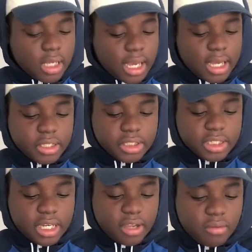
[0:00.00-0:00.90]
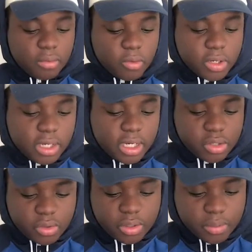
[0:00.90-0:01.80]
I understand iPhone more than
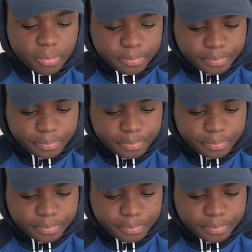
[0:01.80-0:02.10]
Android.